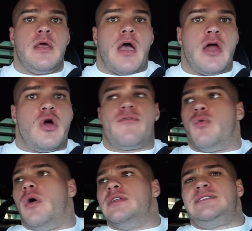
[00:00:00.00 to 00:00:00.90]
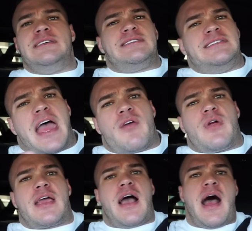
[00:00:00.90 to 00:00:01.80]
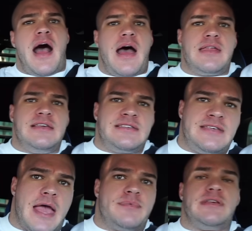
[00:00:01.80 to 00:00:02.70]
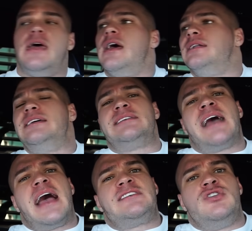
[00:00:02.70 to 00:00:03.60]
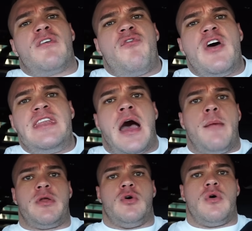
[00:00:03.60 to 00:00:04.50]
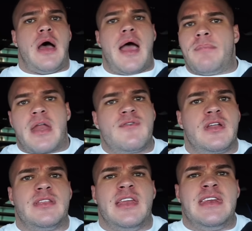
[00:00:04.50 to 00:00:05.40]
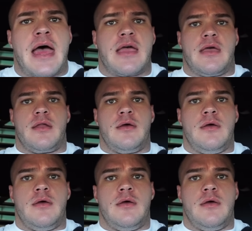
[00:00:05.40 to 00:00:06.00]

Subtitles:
I know everyone sees Derek, Hottie, Samson. These guys look phenomenal. I'm not even going to deny it.